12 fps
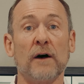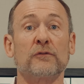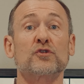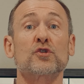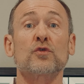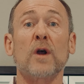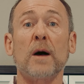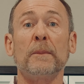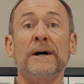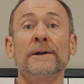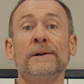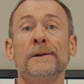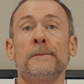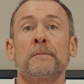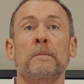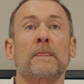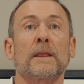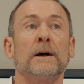of trauma.
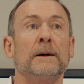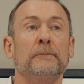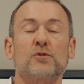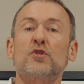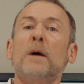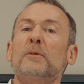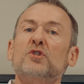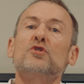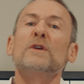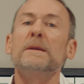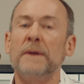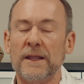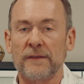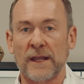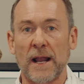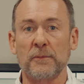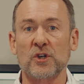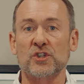Um, trauma treatment
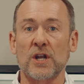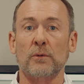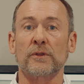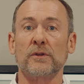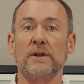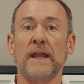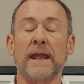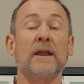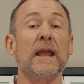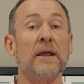that I'm going to share with you today.